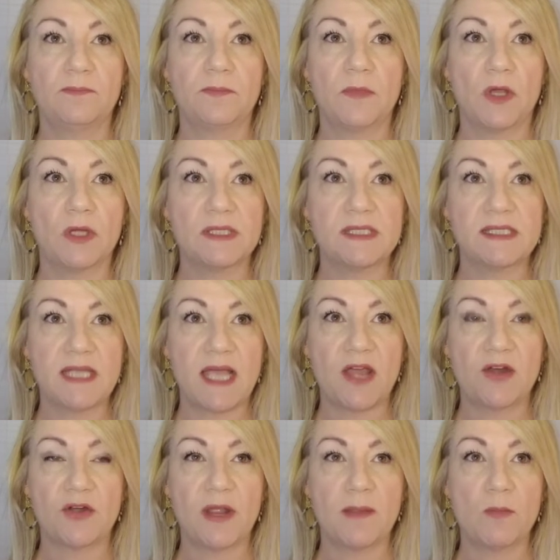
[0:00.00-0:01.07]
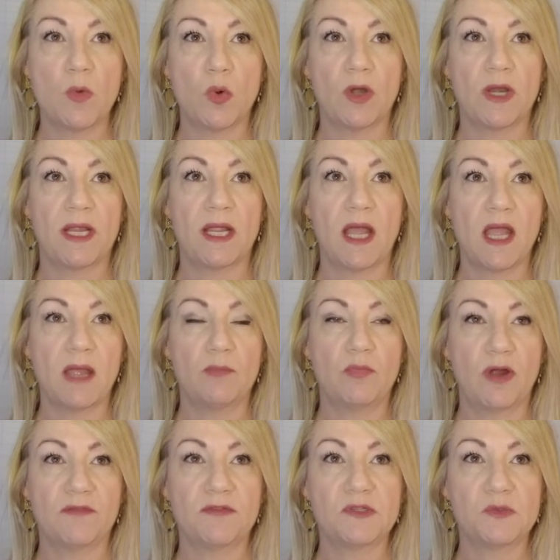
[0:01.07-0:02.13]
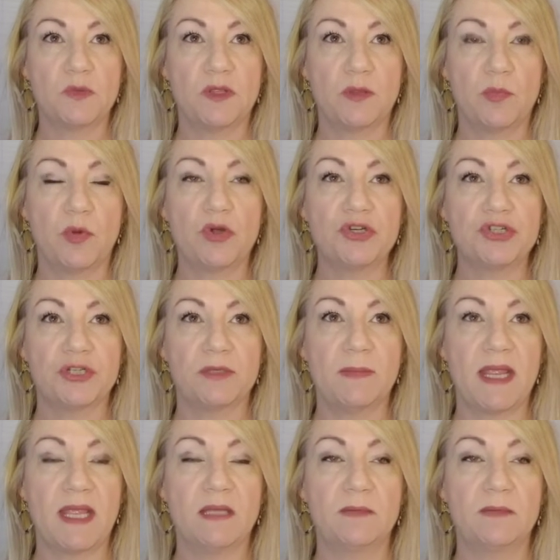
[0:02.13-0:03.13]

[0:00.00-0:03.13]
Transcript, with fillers: On Saturday morning, I had breakfast with a Persian man.